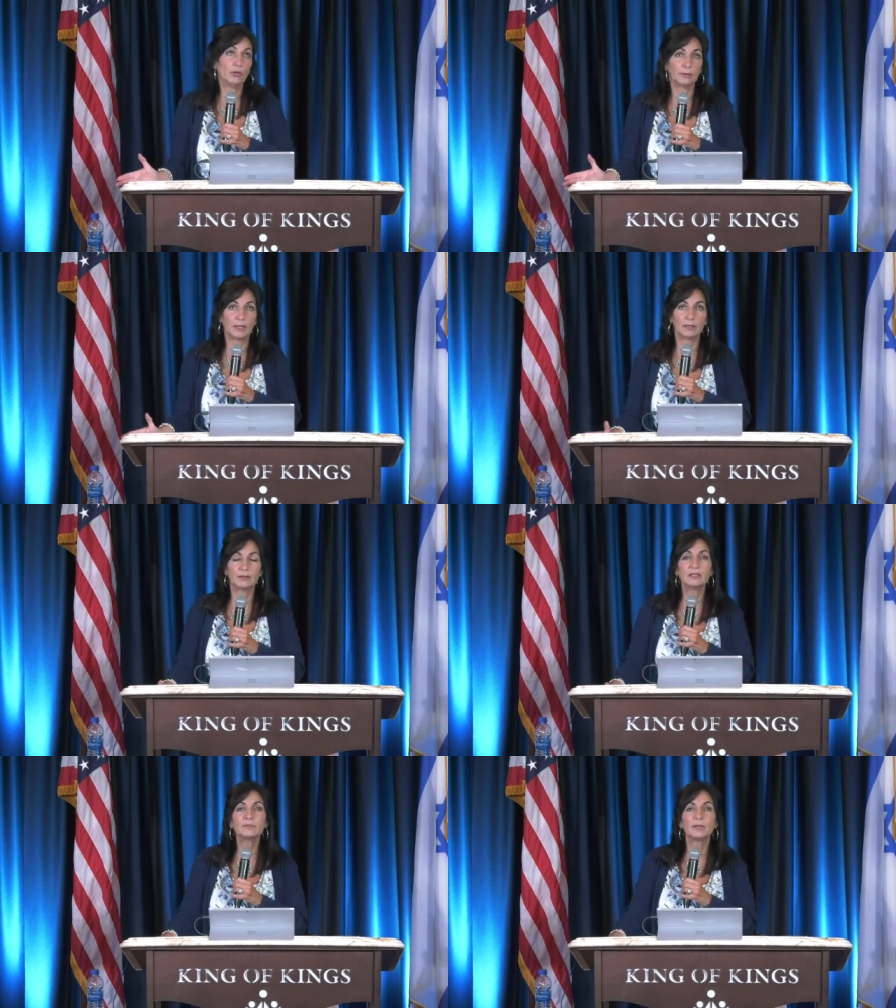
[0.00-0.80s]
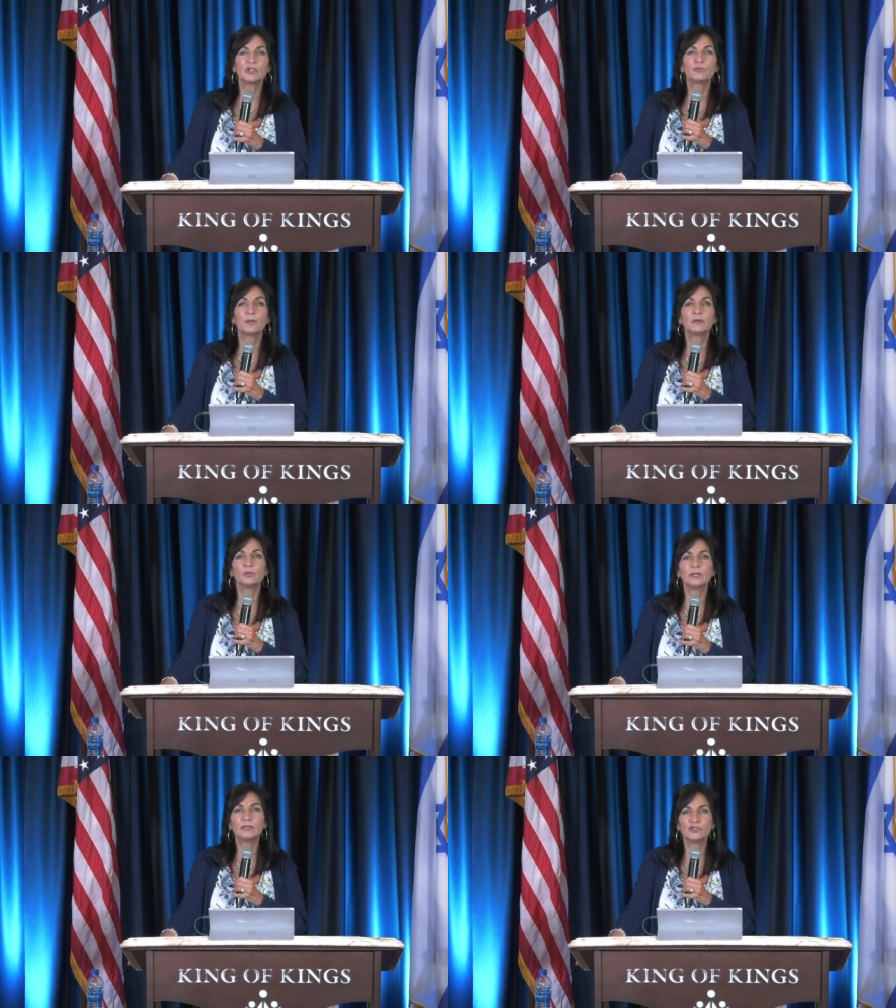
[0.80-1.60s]
thought about it this much,
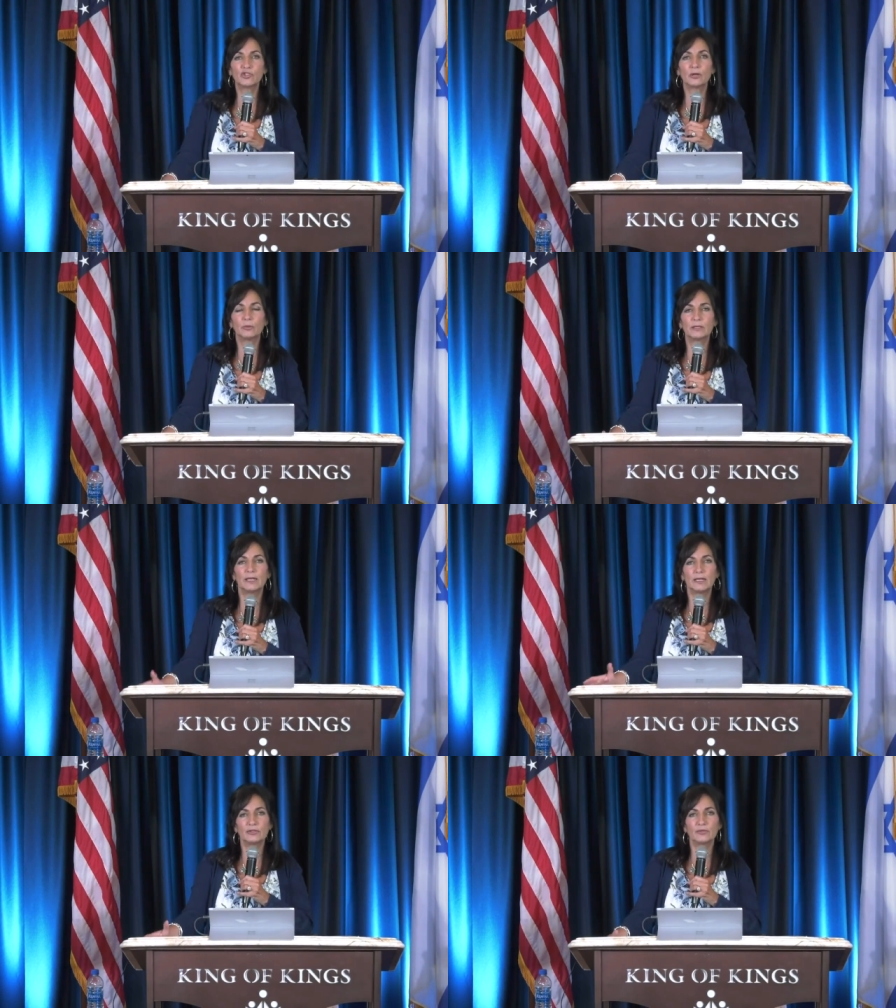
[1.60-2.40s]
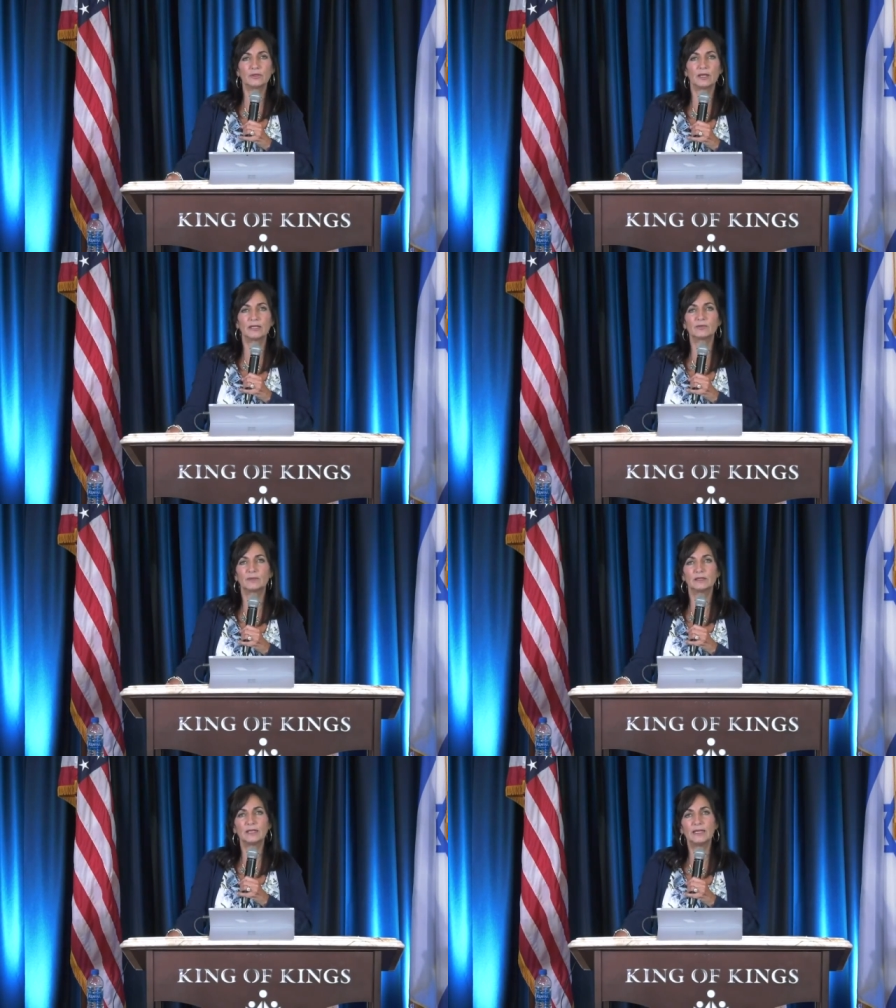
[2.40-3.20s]
but when the Israelites,